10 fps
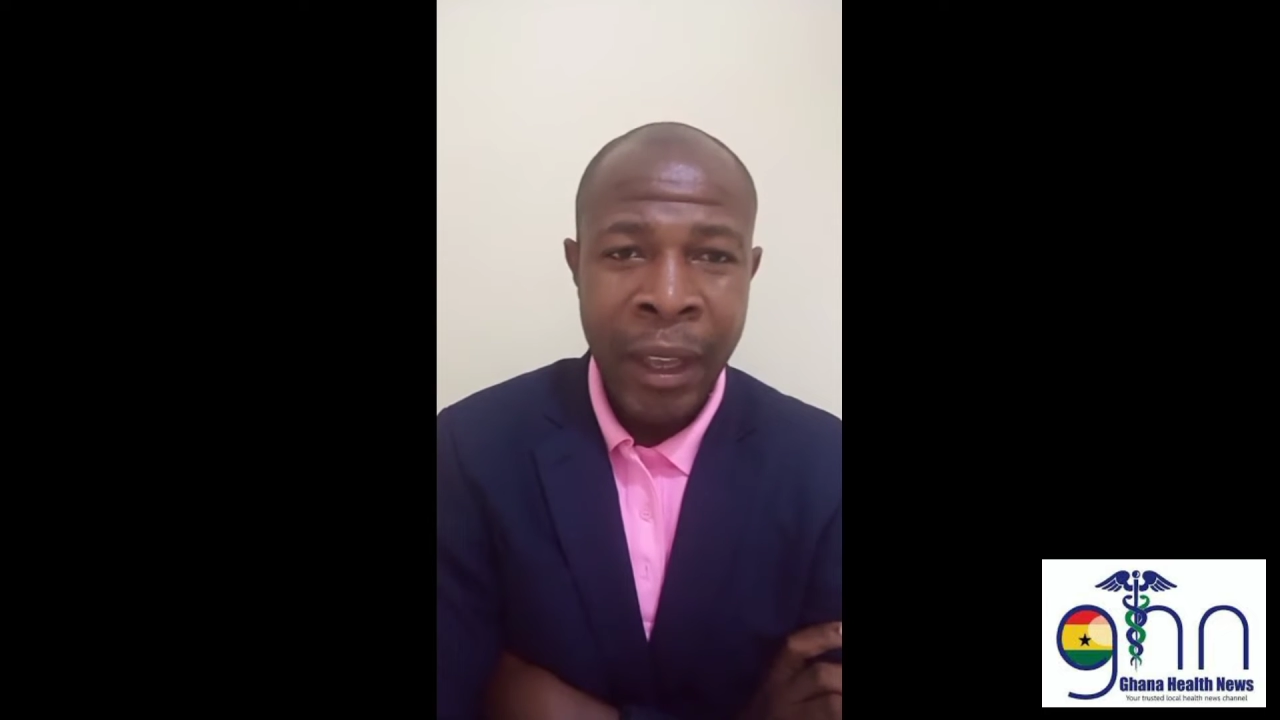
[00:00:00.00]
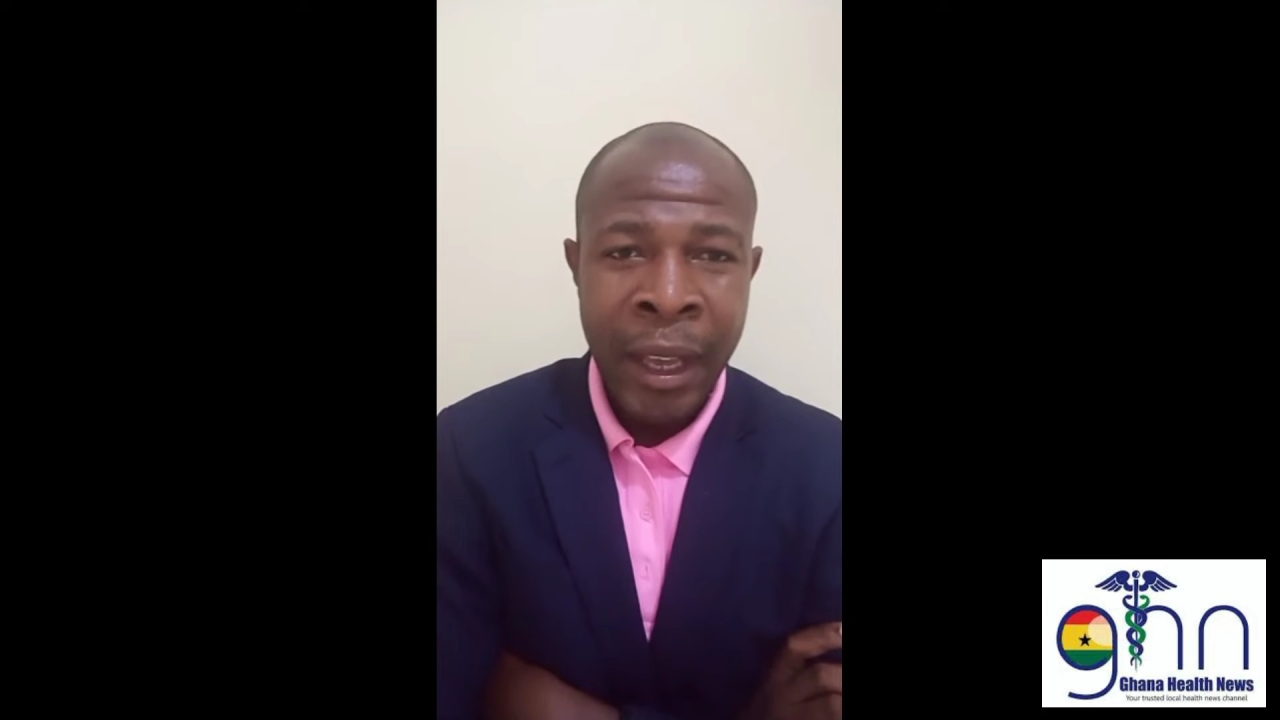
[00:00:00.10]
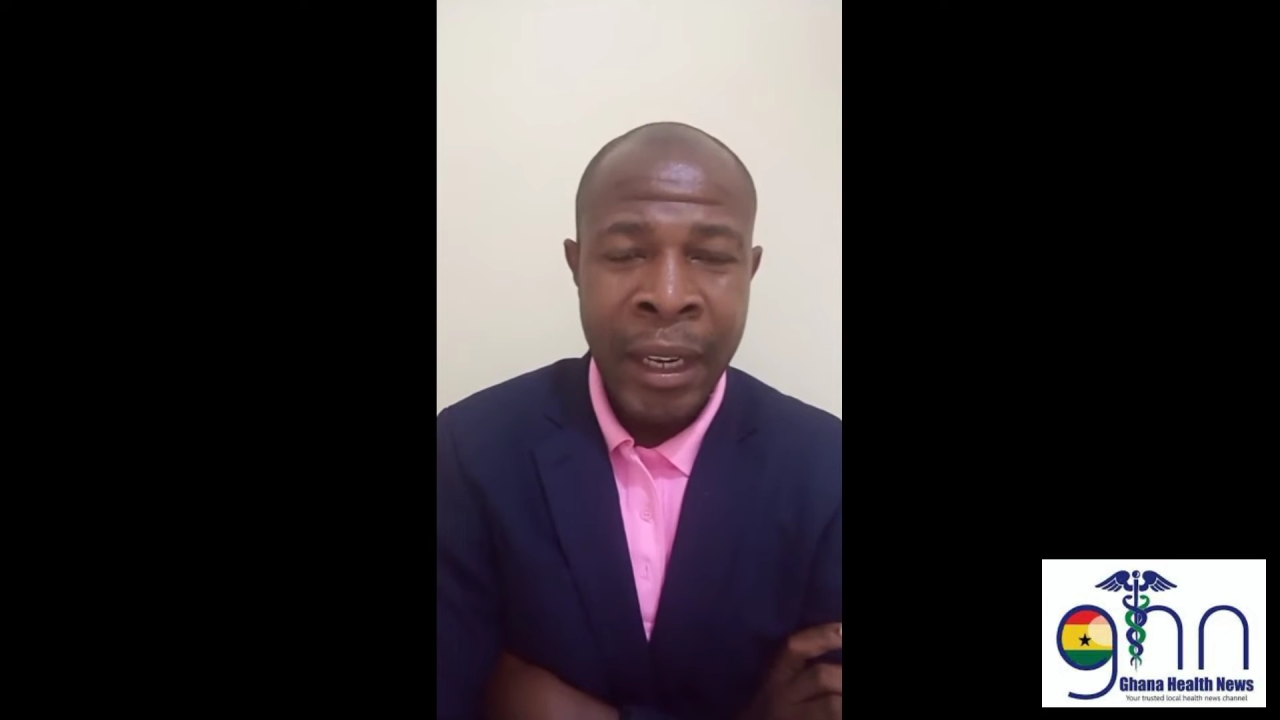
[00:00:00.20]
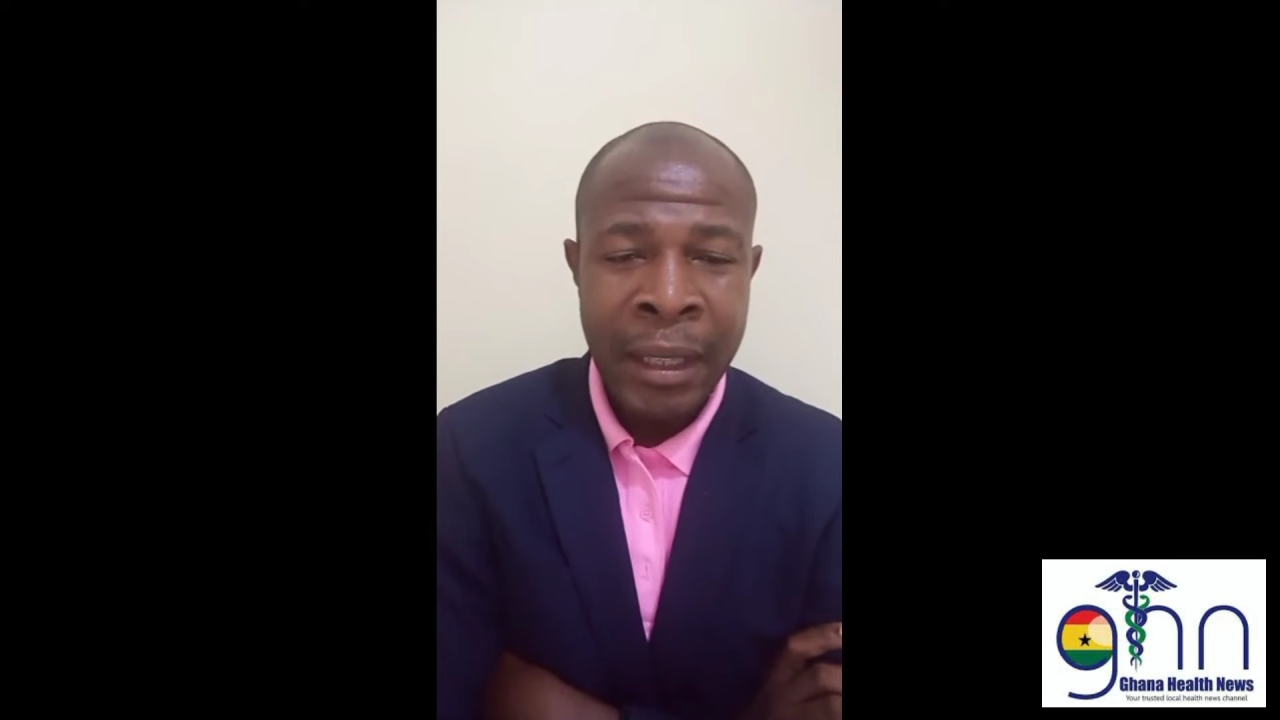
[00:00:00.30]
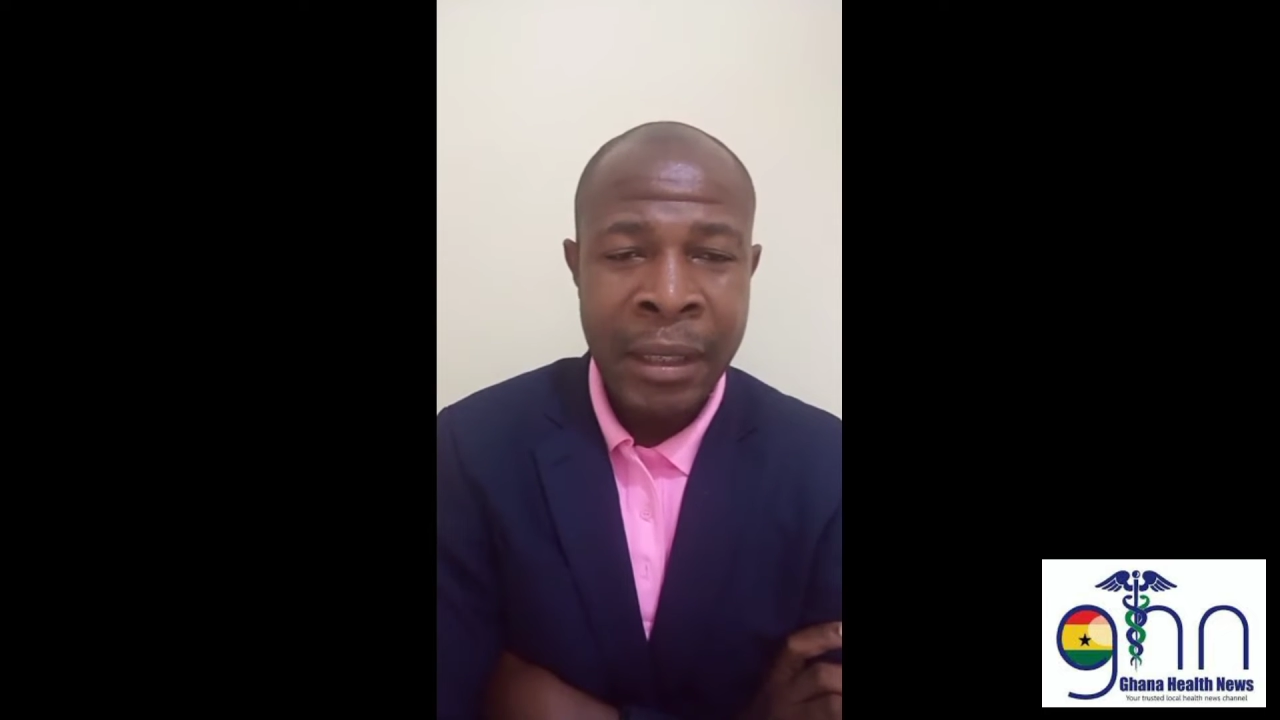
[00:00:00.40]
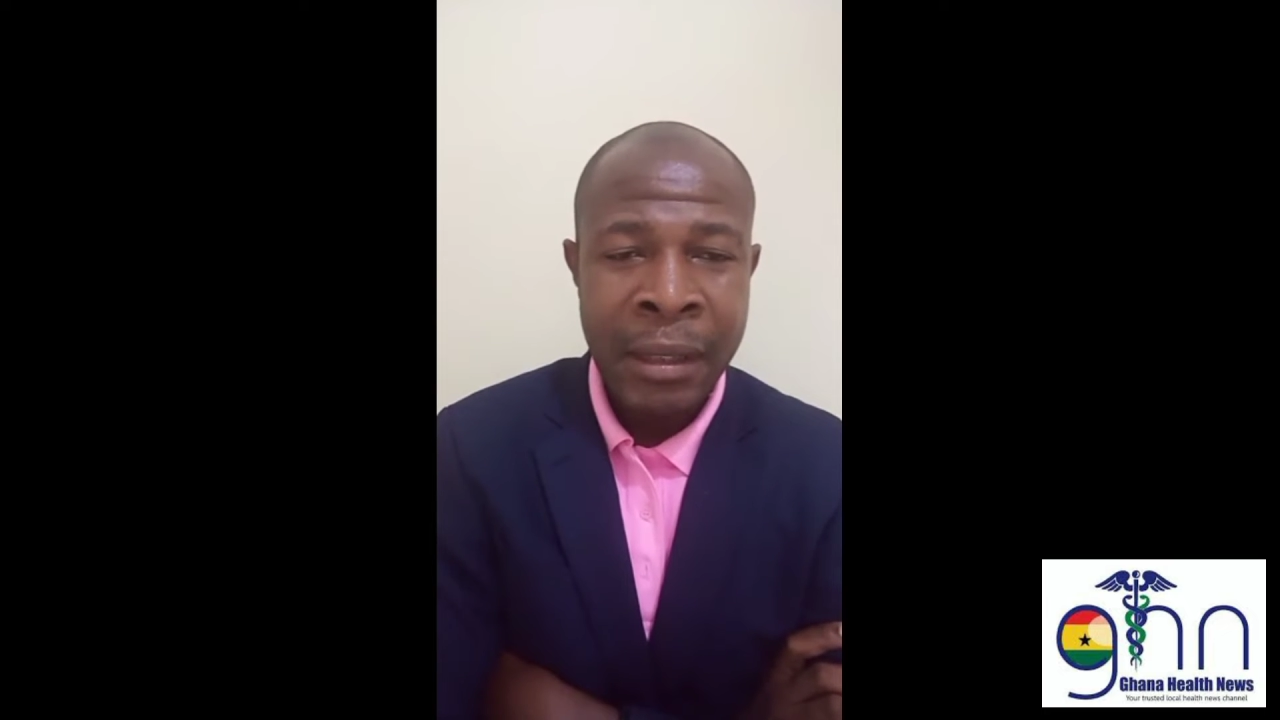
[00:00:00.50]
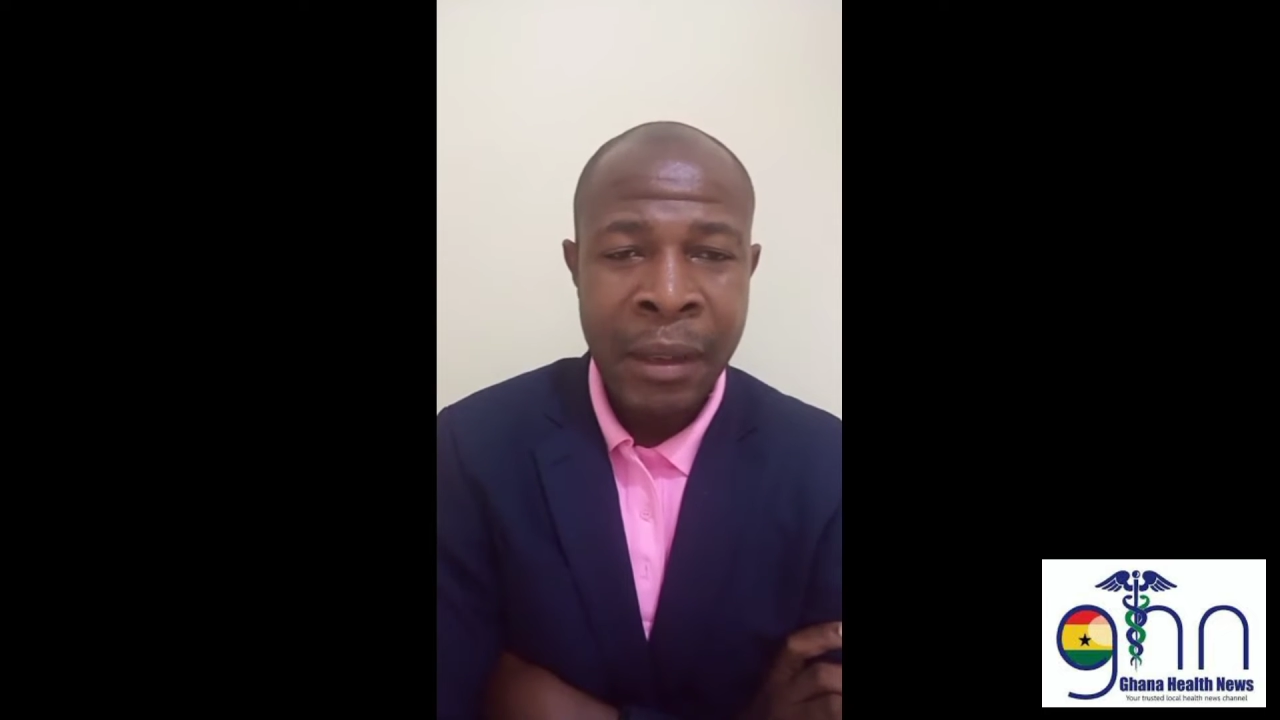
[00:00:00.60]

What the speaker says: and it is